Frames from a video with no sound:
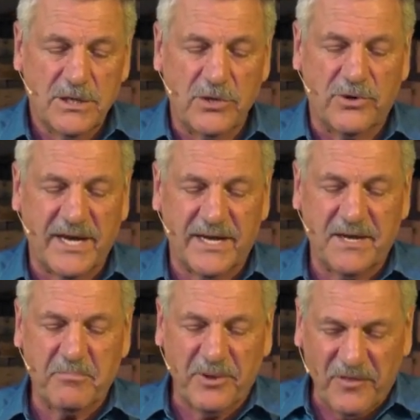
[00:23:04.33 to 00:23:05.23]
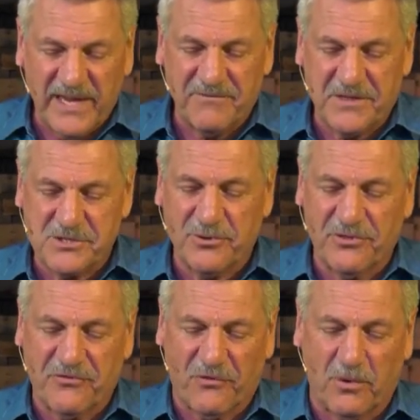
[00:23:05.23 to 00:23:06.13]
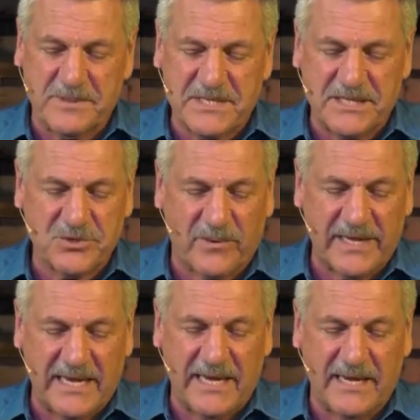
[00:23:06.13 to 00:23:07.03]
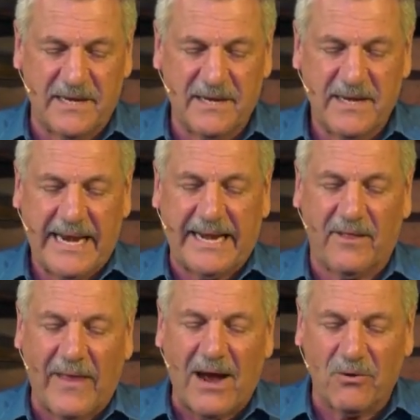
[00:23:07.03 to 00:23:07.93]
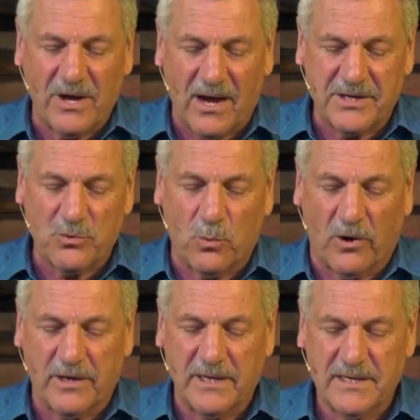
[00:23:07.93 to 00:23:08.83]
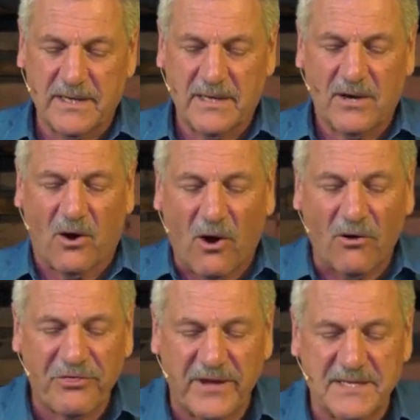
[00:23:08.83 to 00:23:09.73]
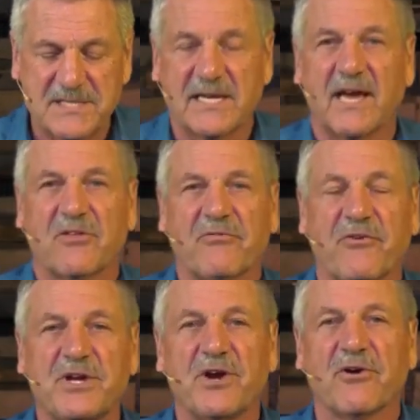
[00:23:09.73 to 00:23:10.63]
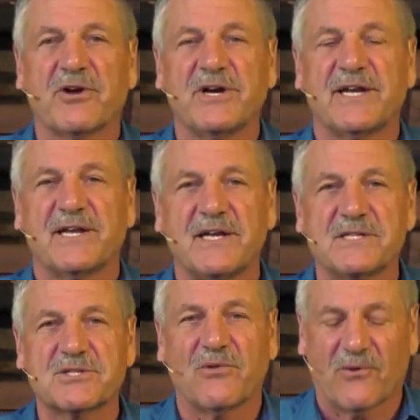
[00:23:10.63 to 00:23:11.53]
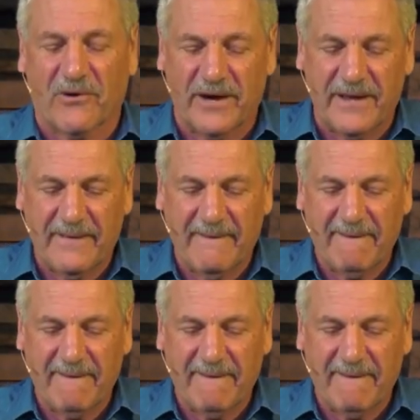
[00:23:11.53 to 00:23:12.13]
You can believe the truth of Romans 8:28 and allow God to work all things together for your good and his glory.